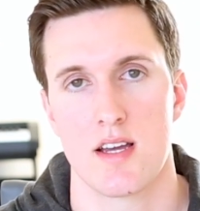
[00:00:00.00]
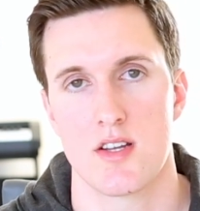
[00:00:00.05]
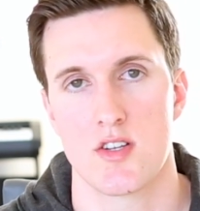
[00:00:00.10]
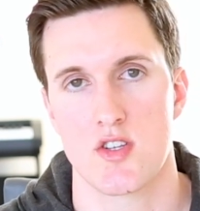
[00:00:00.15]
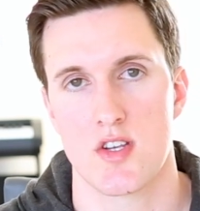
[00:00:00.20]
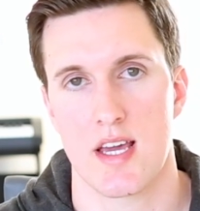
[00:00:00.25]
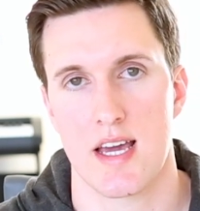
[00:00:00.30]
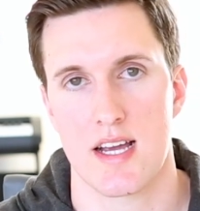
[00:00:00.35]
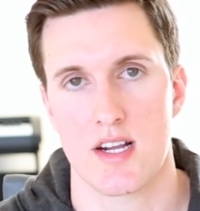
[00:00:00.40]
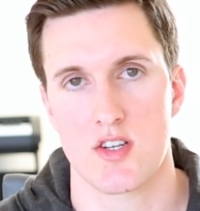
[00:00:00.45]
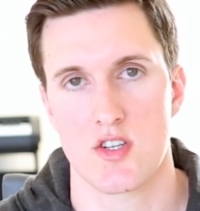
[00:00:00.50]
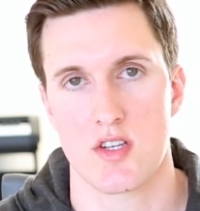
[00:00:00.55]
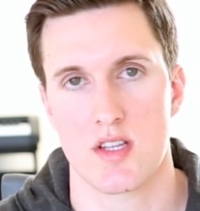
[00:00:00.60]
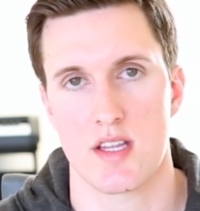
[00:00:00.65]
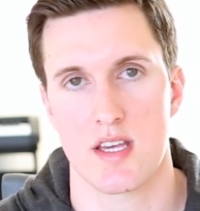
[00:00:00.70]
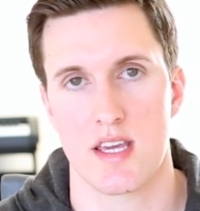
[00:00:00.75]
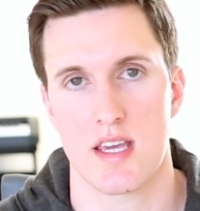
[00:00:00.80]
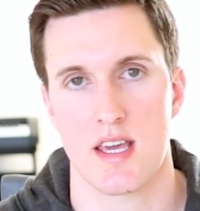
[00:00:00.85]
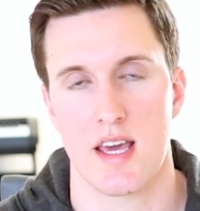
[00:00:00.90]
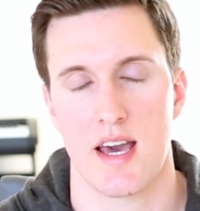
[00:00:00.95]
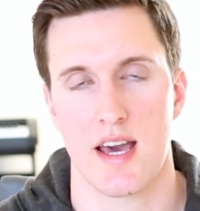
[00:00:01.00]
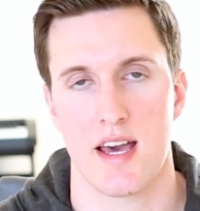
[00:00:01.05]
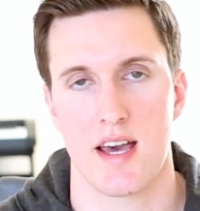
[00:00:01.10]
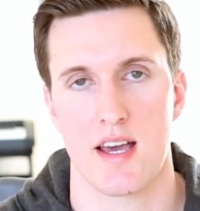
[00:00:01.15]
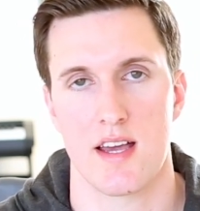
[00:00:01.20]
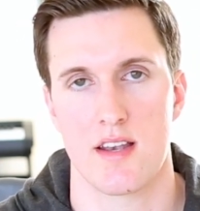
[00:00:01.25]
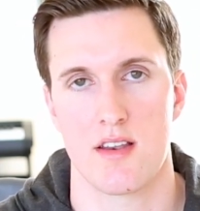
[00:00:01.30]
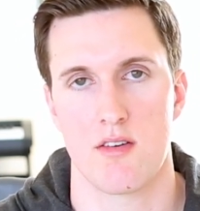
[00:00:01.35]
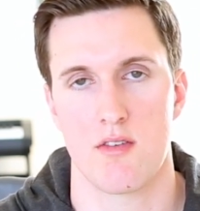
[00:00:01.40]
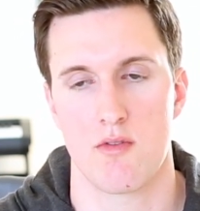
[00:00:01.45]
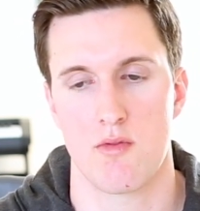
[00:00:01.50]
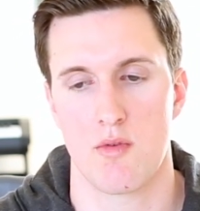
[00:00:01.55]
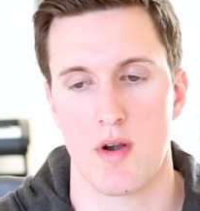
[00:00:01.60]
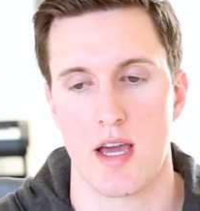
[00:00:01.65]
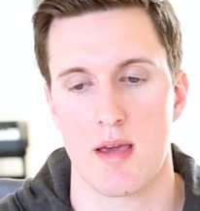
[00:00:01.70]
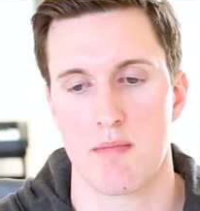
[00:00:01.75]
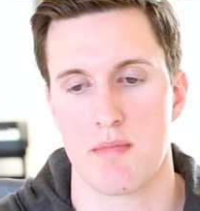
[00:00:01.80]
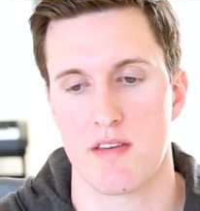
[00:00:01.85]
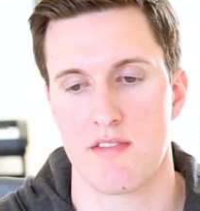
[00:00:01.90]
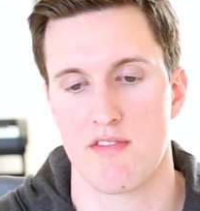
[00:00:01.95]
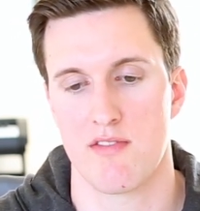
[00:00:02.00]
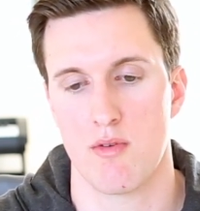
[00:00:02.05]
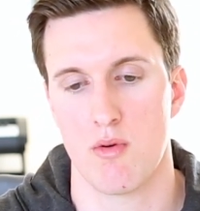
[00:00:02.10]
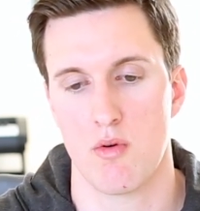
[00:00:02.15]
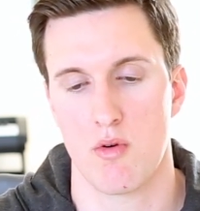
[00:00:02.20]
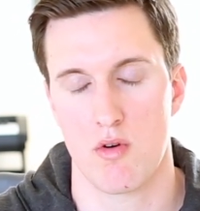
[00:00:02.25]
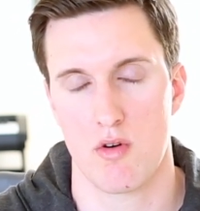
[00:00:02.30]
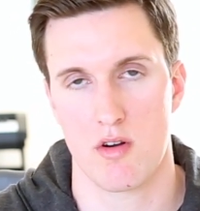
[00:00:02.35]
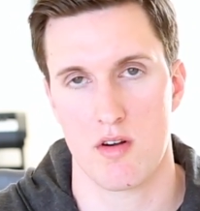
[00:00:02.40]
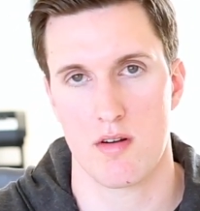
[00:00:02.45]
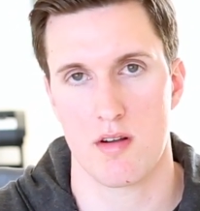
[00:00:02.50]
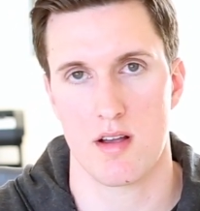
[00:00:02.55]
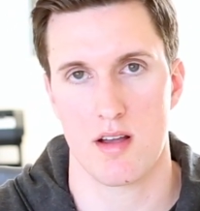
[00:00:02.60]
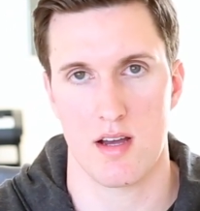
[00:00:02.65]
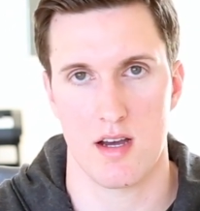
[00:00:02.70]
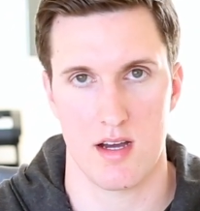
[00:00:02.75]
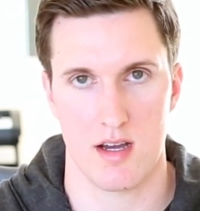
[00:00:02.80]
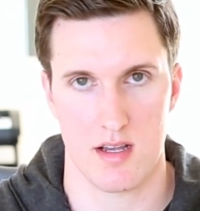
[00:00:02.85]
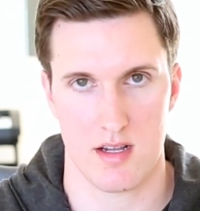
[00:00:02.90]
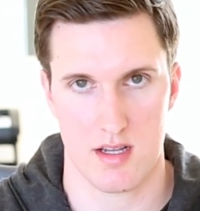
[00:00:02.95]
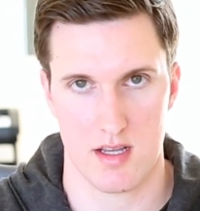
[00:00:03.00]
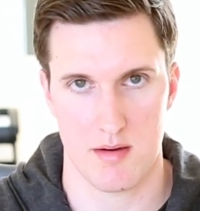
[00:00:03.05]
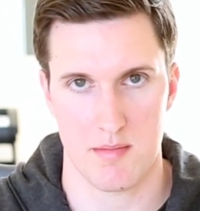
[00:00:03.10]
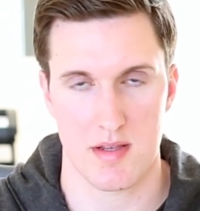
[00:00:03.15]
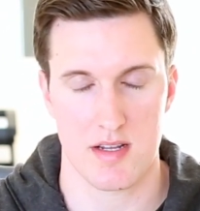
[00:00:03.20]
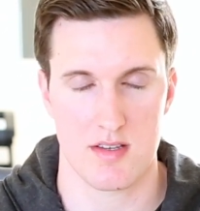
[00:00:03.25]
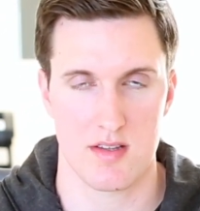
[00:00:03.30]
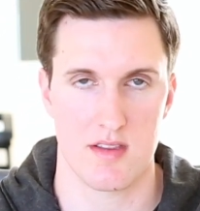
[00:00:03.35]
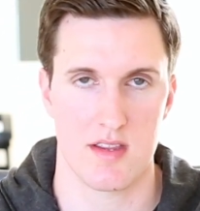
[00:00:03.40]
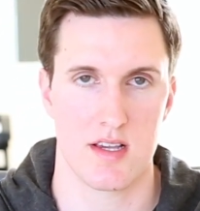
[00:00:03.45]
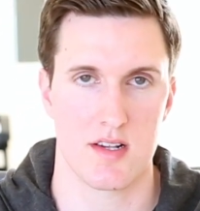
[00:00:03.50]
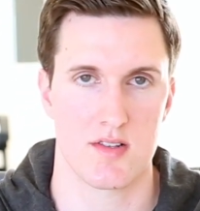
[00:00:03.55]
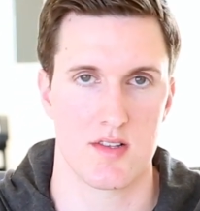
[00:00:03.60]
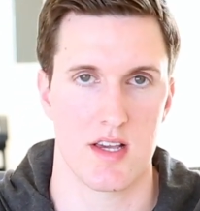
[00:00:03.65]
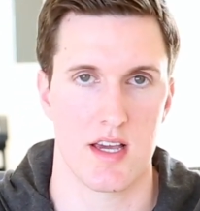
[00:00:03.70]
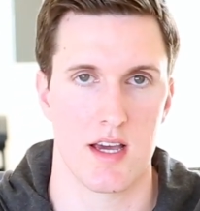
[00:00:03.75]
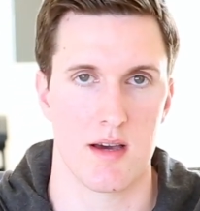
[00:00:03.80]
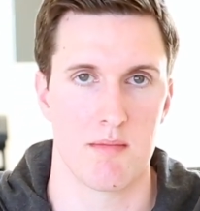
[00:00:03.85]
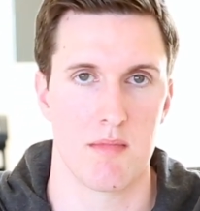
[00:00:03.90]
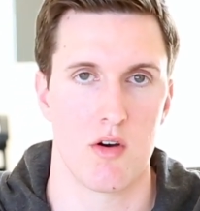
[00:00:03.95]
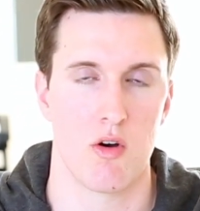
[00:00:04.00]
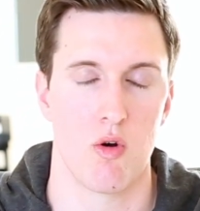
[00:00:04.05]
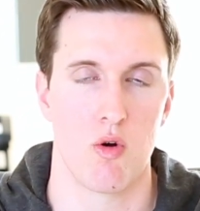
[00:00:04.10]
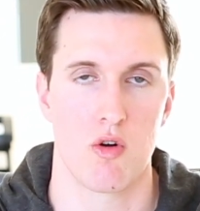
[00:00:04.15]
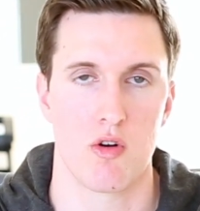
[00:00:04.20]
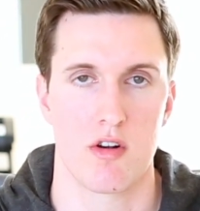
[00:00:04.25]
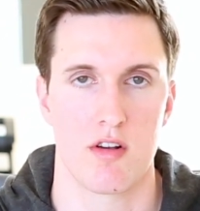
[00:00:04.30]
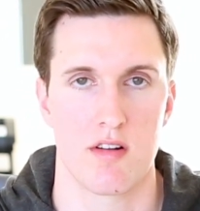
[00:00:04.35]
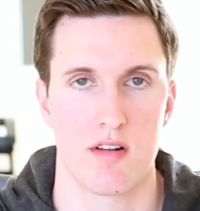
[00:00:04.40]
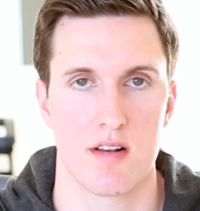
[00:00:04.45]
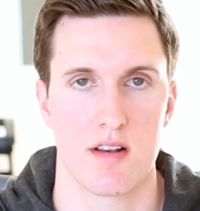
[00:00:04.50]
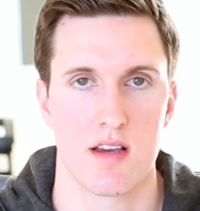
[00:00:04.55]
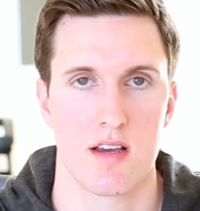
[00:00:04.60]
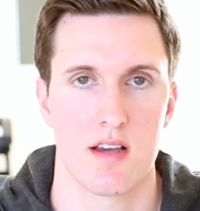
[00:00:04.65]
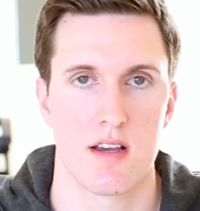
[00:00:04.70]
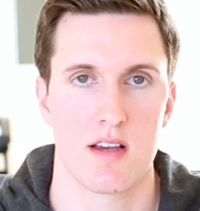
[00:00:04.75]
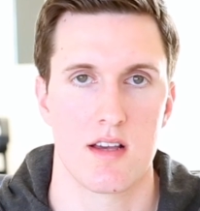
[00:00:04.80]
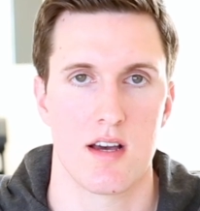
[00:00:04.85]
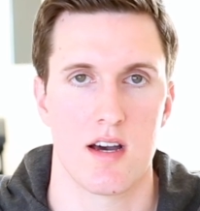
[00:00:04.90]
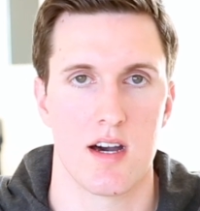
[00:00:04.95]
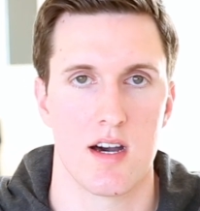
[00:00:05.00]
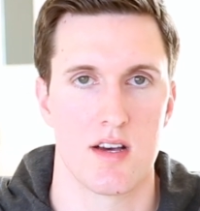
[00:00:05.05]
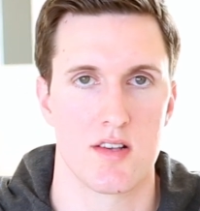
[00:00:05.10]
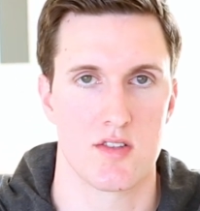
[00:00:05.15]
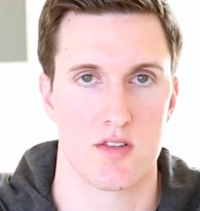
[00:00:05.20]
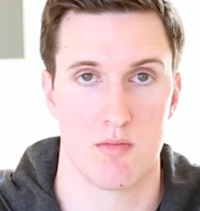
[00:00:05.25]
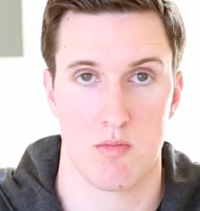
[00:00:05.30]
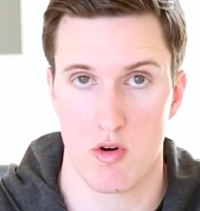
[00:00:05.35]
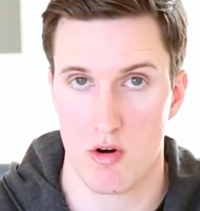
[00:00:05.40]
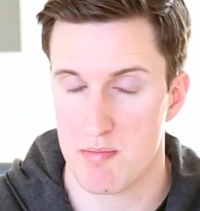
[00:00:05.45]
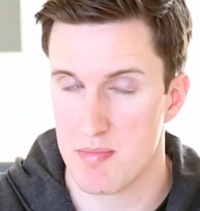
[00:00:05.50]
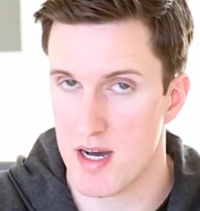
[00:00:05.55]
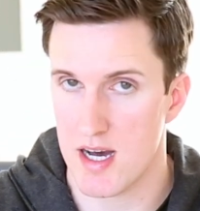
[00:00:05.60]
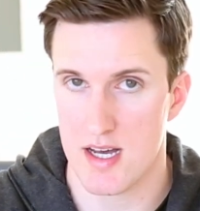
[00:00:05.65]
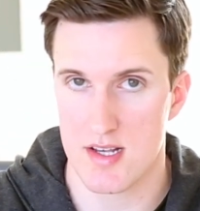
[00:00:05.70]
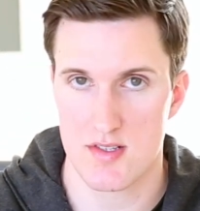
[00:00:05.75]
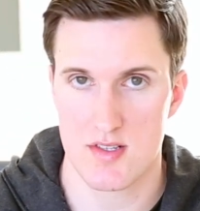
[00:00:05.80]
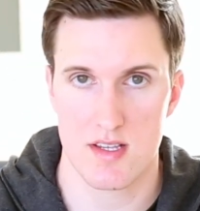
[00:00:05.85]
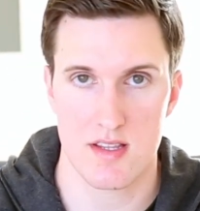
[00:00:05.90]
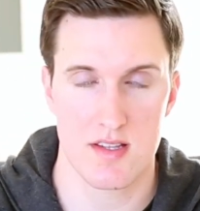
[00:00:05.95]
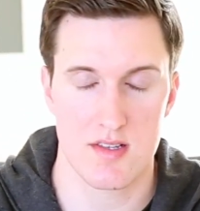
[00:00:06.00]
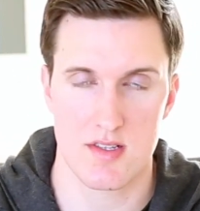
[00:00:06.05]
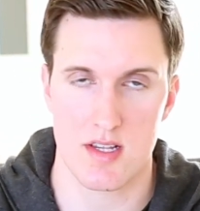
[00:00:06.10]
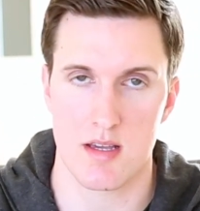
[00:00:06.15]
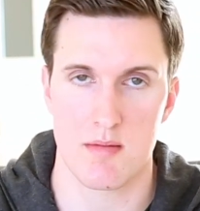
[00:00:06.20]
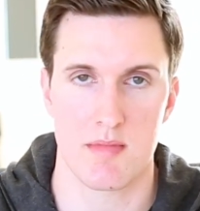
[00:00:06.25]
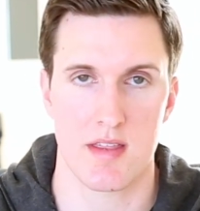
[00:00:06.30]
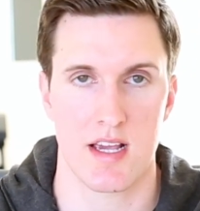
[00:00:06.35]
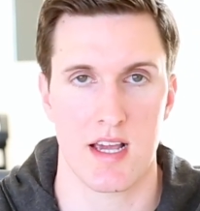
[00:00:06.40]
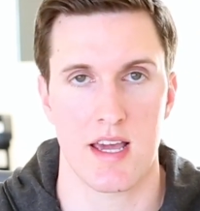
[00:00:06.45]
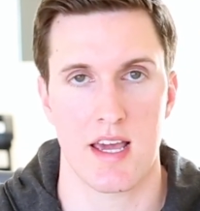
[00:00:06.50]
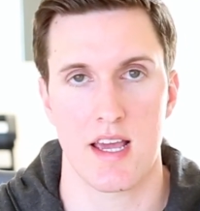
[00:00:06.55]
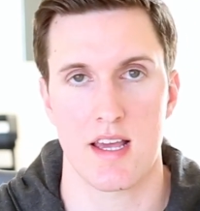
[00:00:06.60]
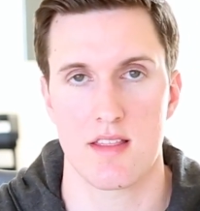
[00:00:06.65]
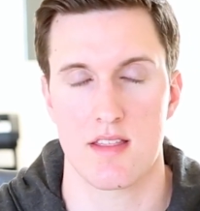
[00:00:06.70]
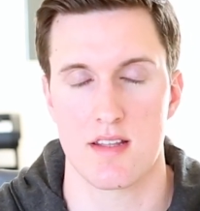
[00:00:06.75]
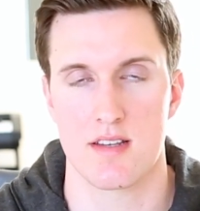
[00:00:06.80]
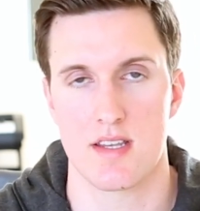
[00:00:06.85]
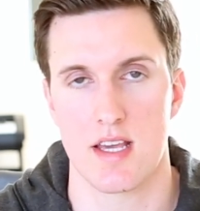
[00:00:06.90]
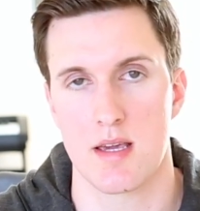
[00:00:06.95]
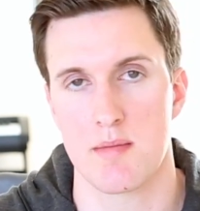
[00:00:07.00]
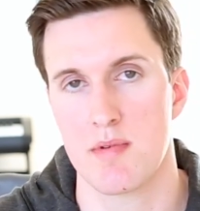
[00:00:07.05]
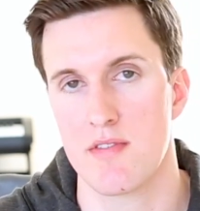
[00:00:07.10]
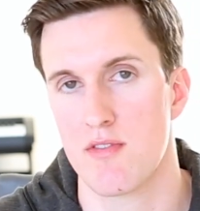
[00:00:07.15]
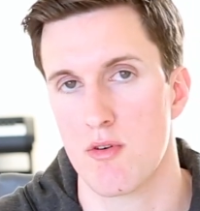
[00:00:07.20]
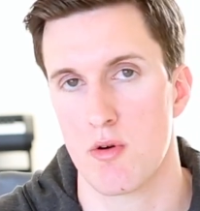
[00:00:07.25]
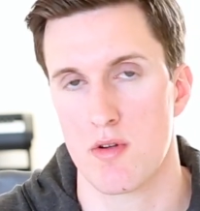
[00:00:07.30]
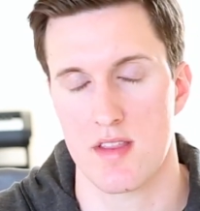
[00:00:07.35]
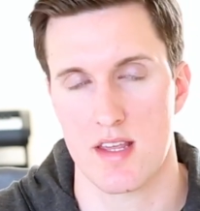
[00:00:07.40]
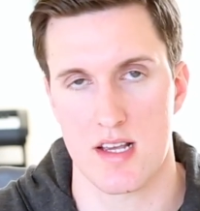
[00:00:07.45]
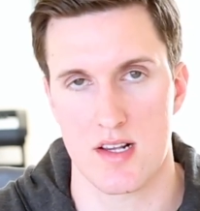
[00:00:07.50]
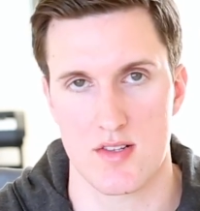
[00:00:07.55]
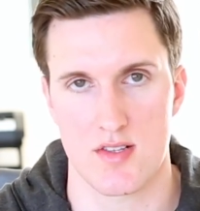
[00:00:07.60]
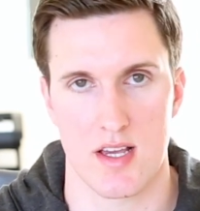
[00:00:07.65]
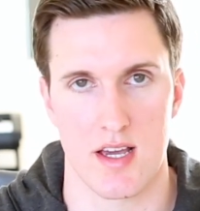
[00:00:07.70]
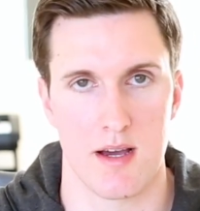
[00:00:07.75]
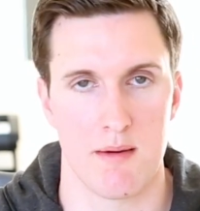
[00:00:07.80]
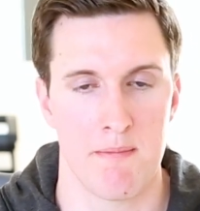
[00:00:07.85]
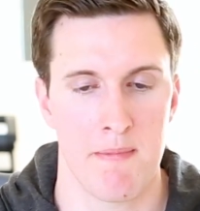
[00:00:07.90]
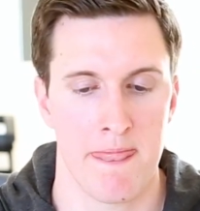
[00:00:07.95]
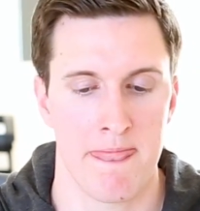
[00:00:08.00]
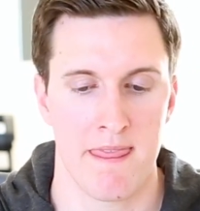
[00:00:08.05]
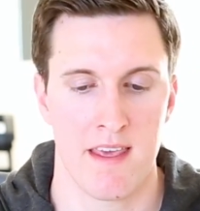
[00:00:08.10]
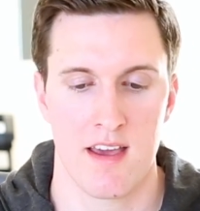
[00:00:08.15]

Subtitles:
She actually had, right before coming to the exam, ordered some more pasta, the same thing I ate the day before the exam,